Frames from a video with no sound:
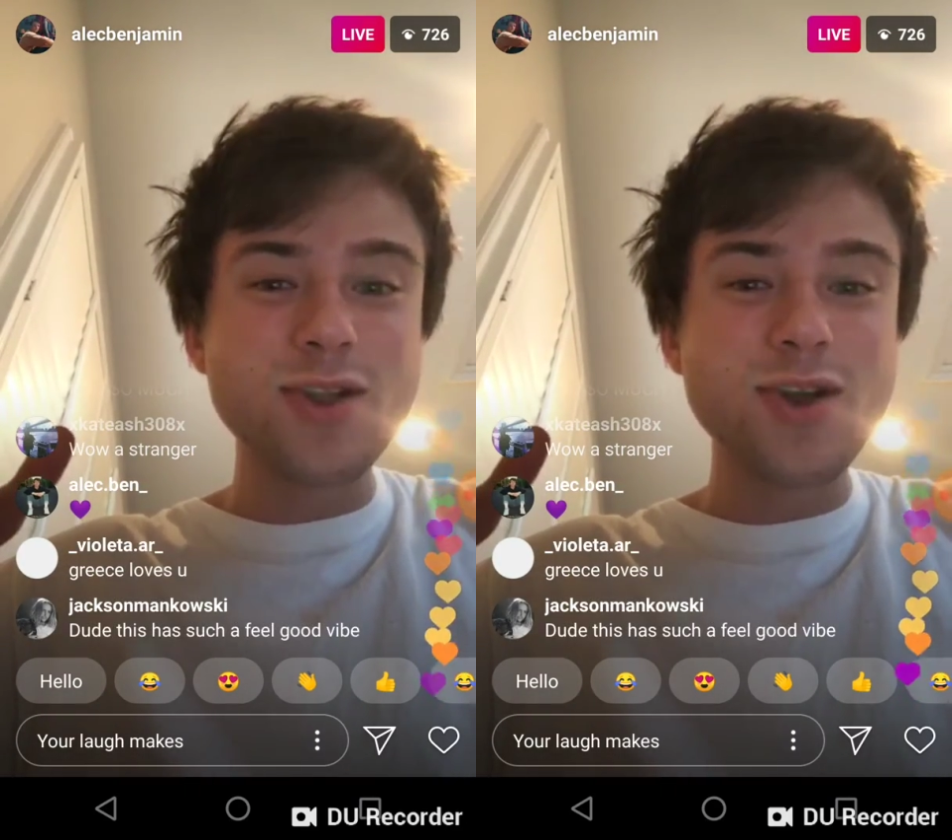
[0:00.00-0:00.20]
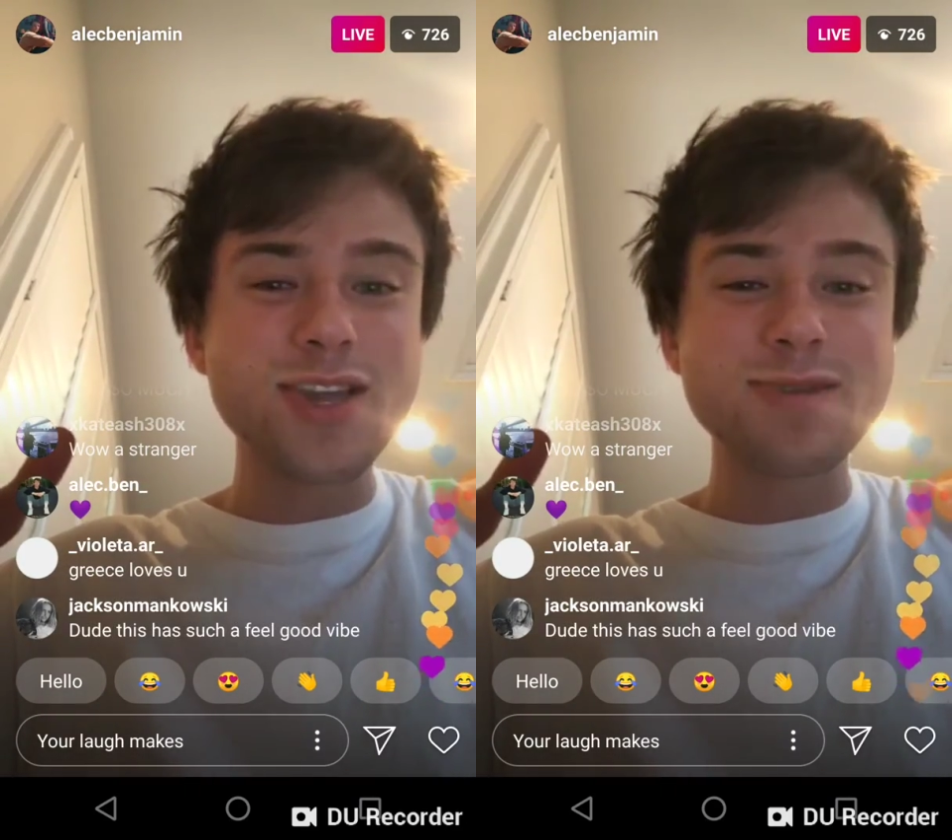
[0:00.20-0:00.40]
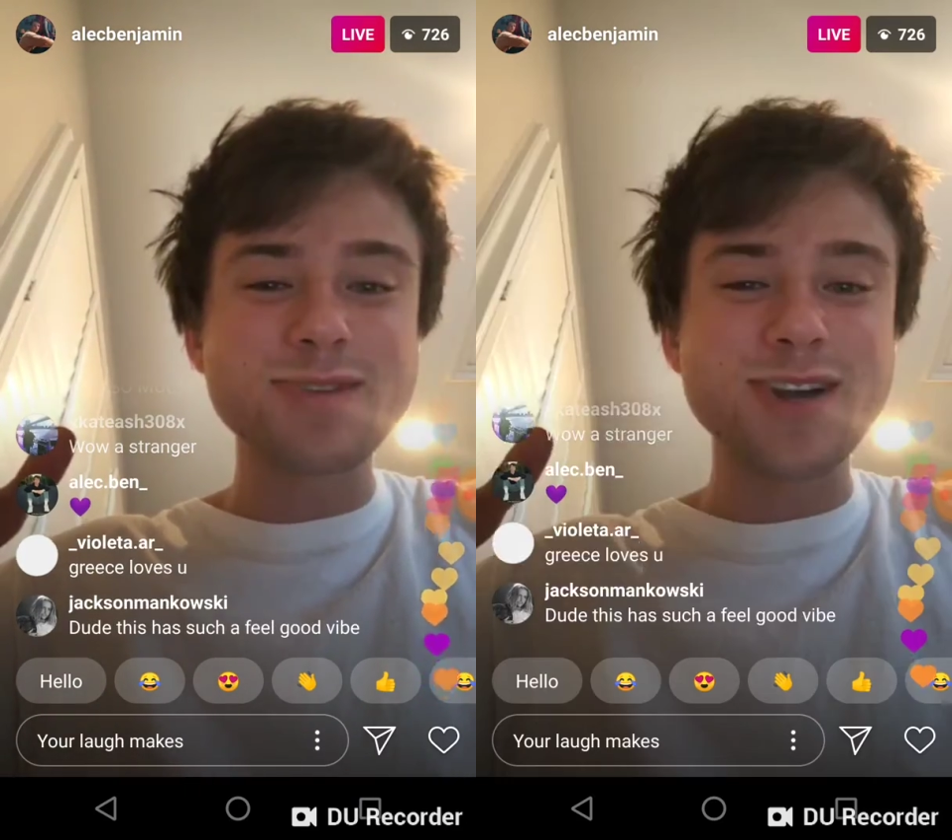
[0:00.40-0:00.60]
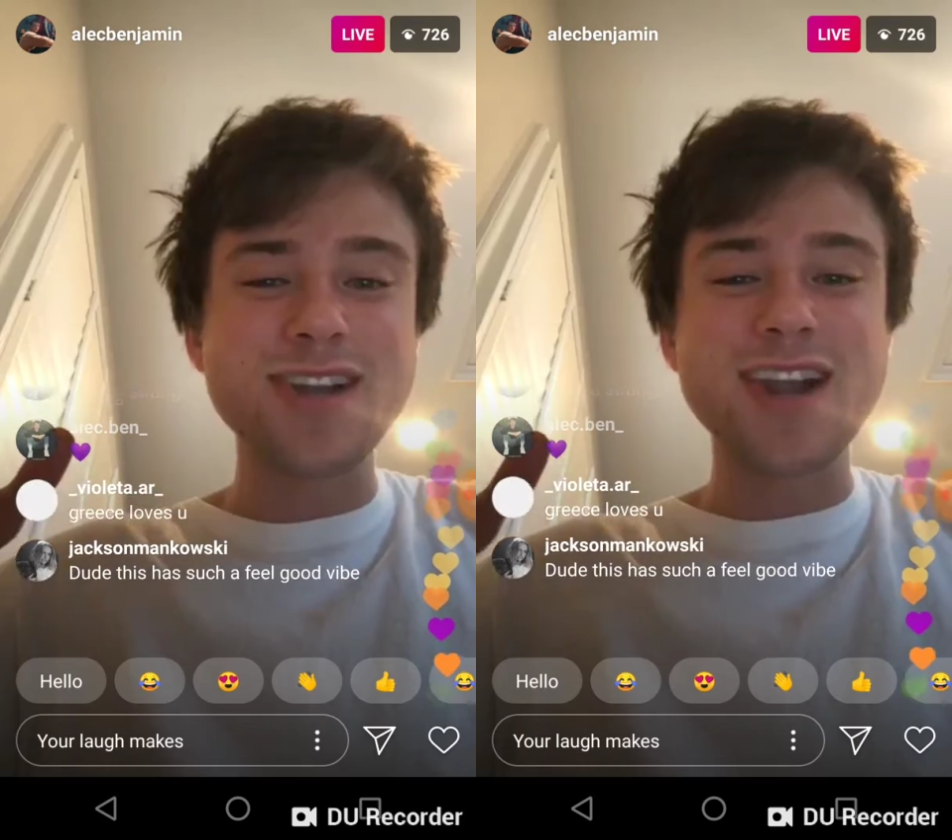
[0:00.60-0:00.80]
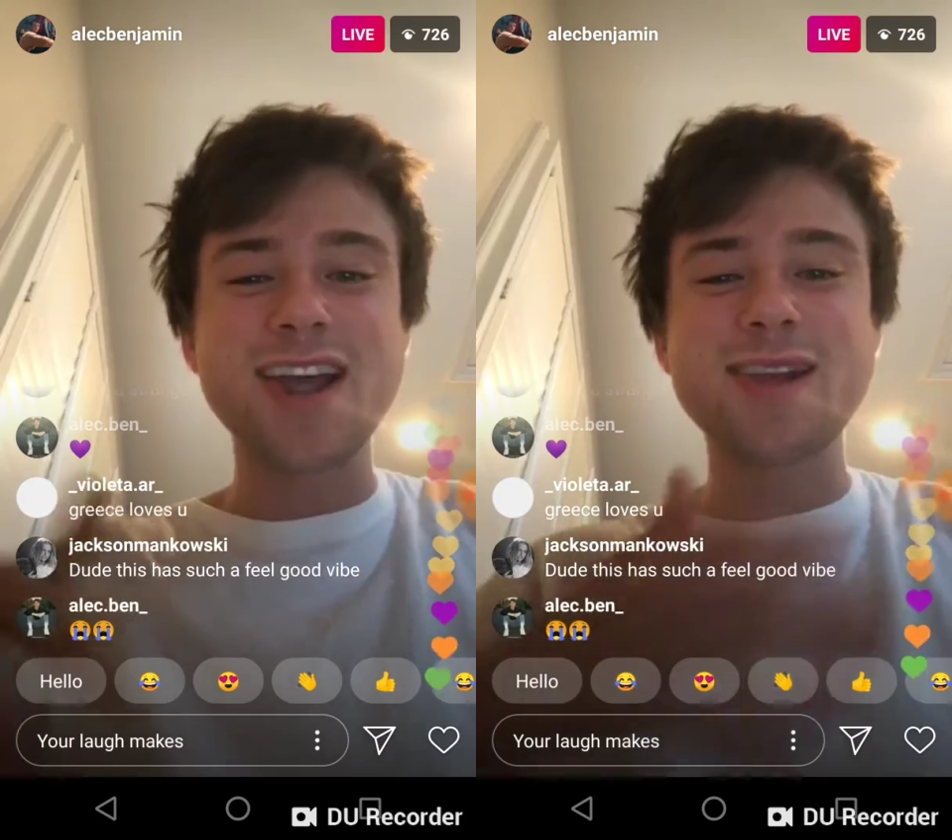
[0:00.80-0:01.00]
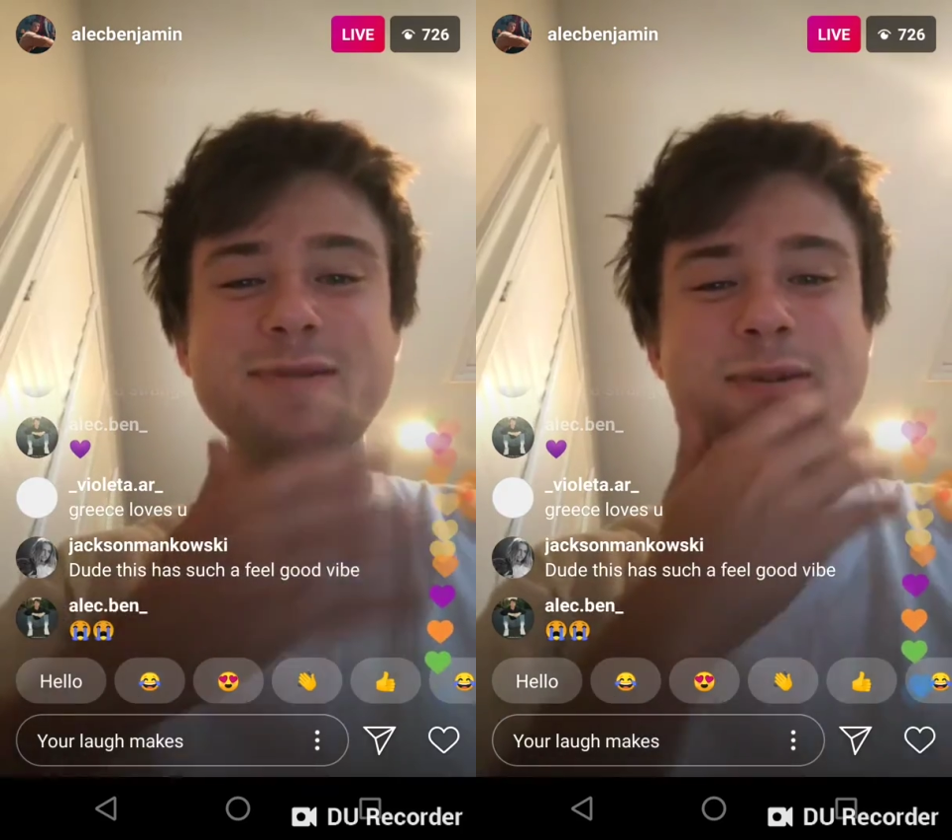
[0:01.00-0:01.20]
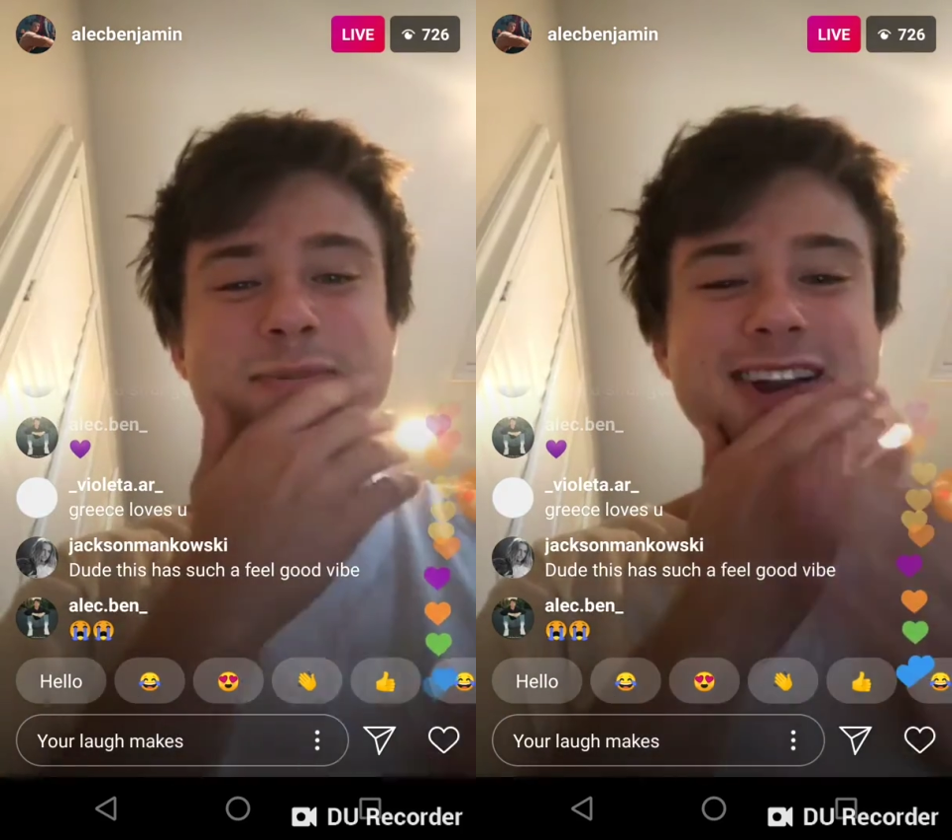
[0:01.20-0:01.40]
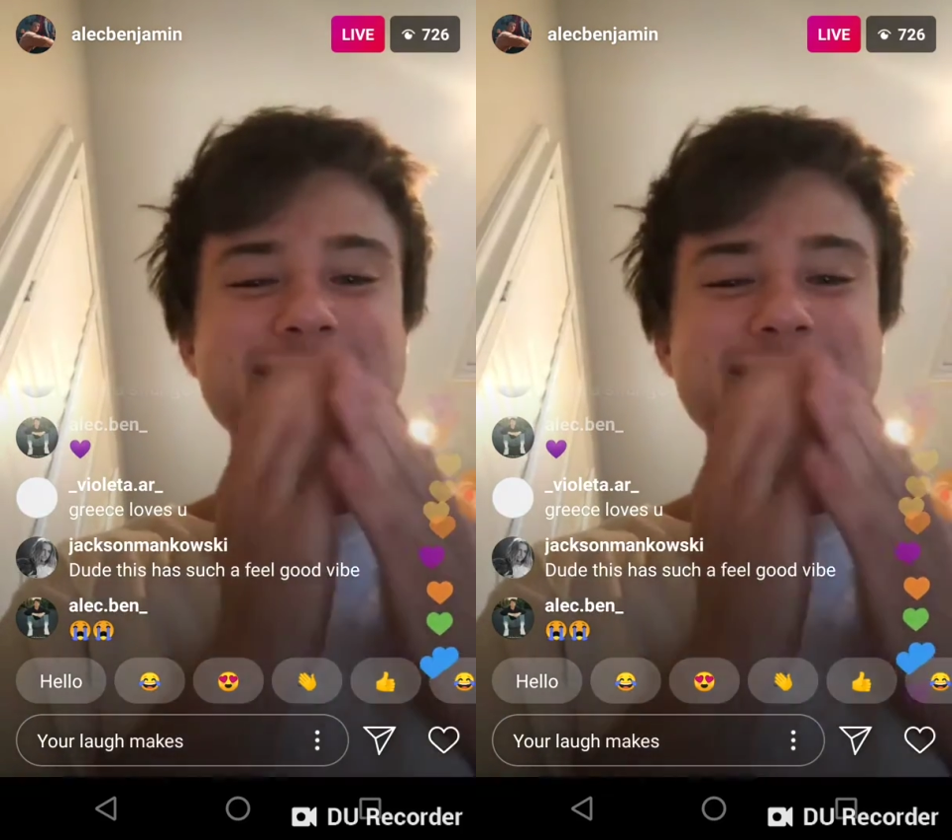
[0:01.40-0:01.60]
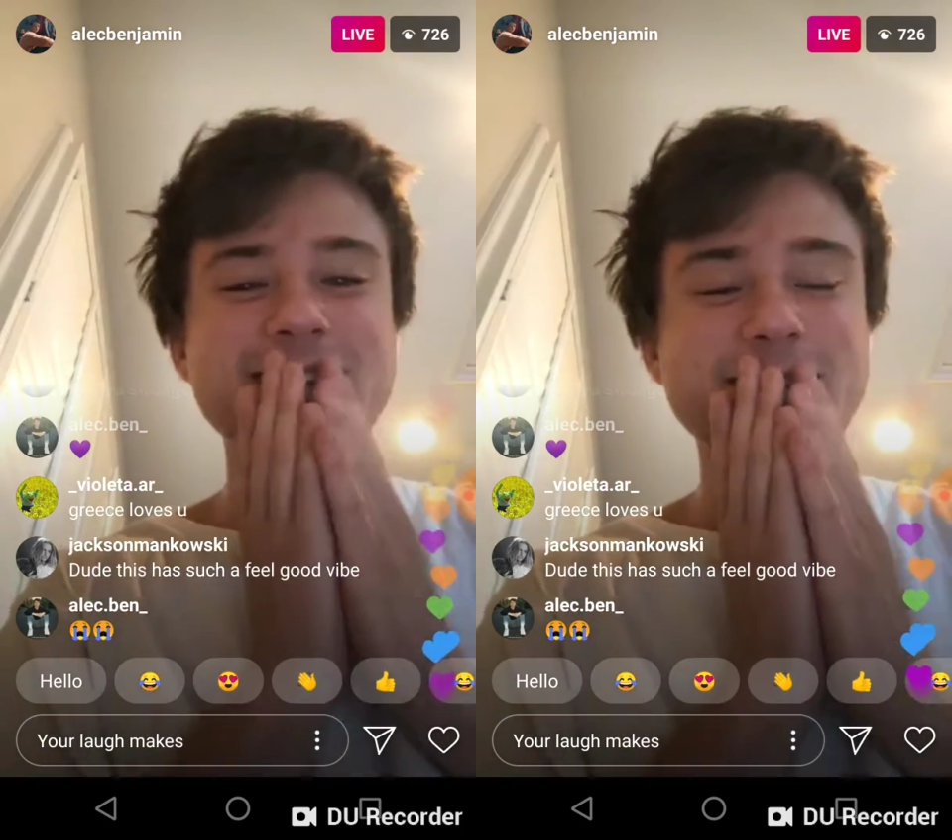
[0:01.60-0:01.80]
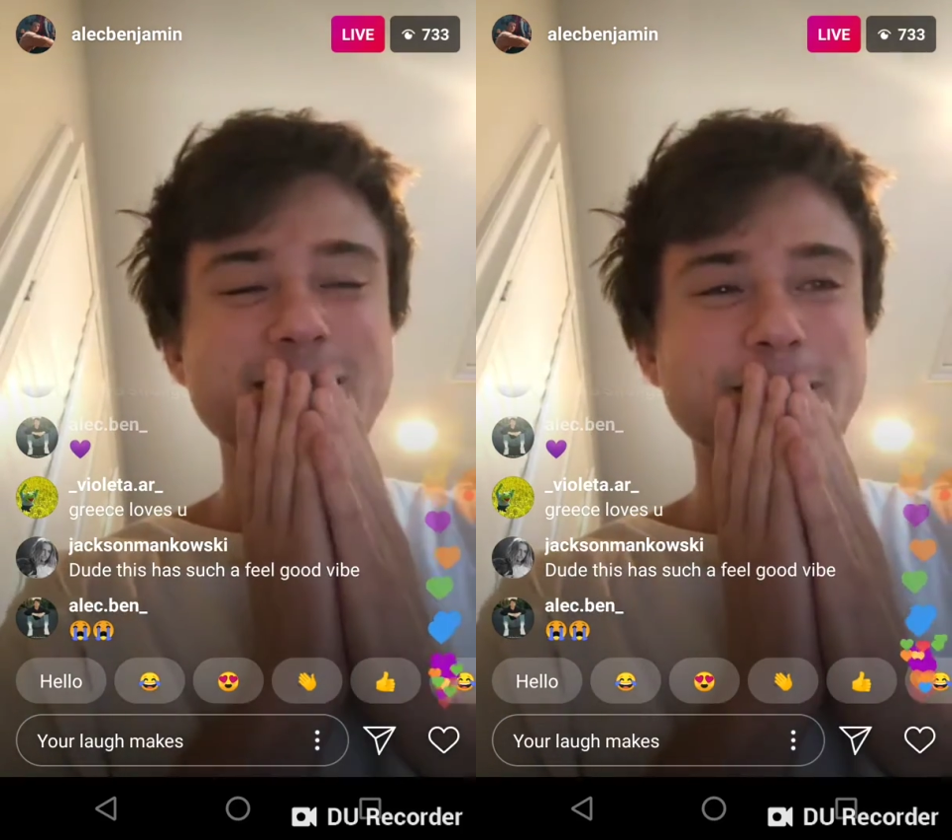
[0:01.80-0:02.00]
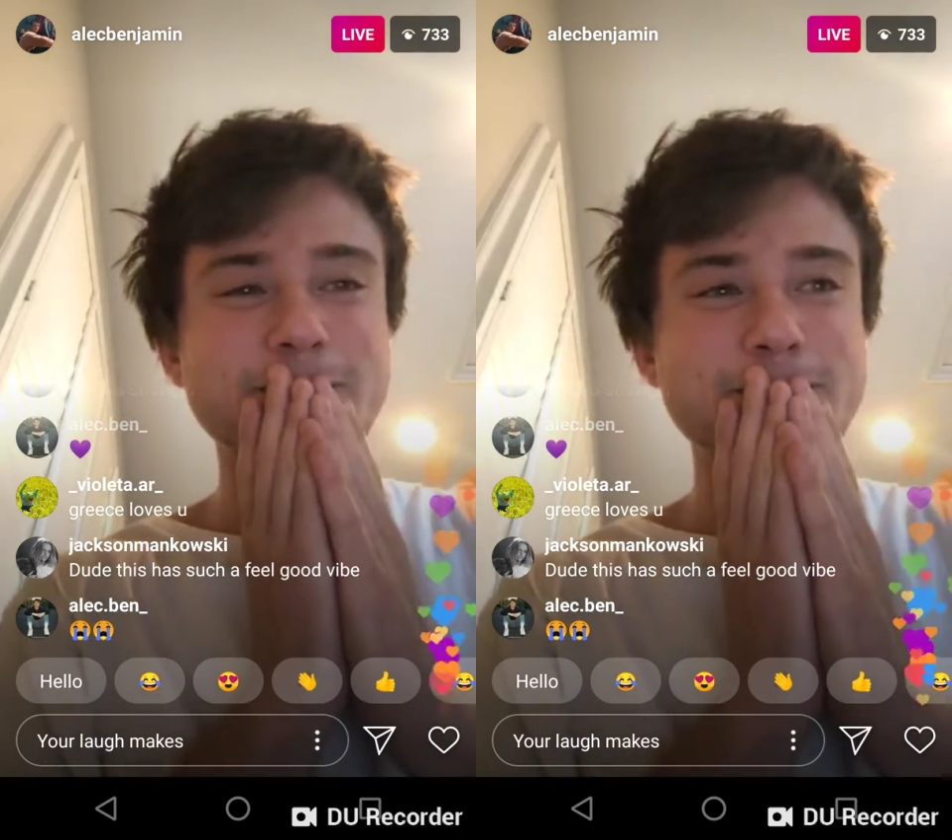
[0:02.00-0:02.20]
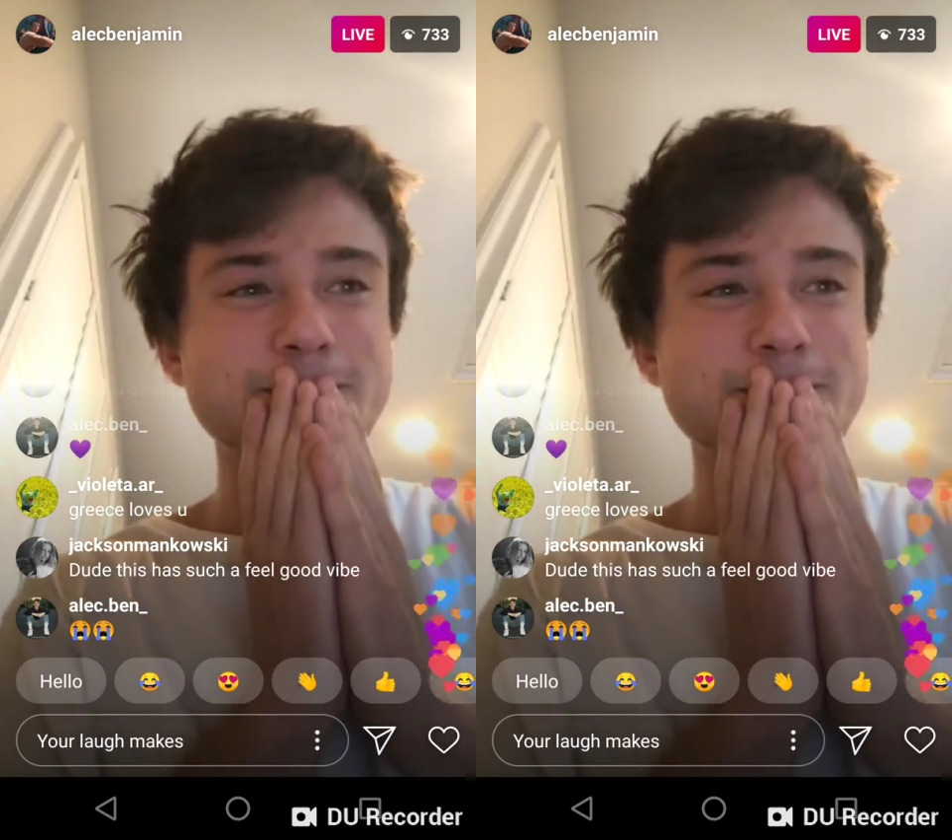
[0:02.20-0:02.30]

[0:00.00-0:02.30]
Oh no, it keeps going. I can't remember what I did here.